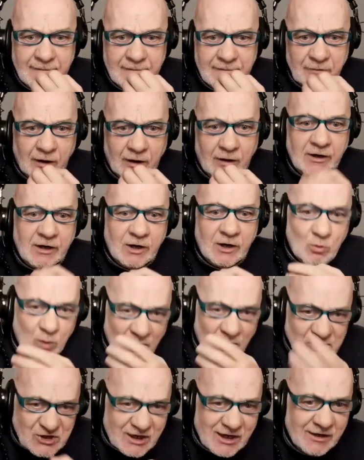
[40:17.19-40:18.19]
Now, I know
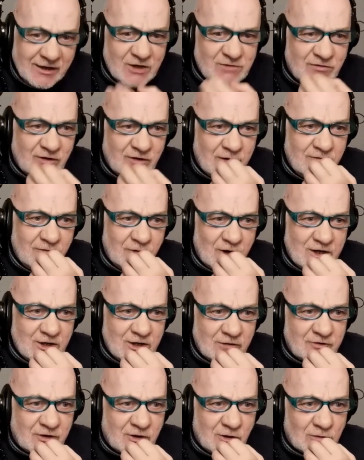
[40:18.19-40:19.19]
once again it's very, very
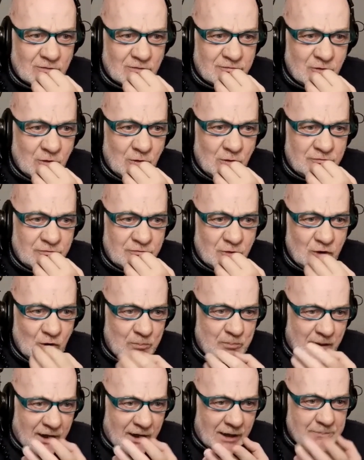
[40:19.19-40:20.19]
difficult for you
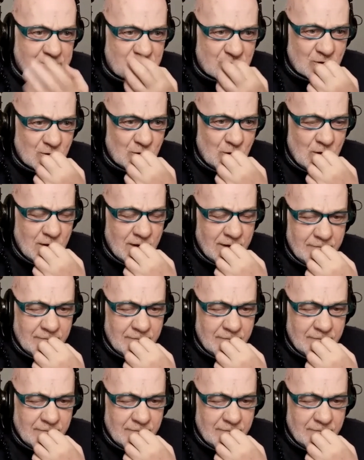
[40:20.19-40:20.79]
perhaps to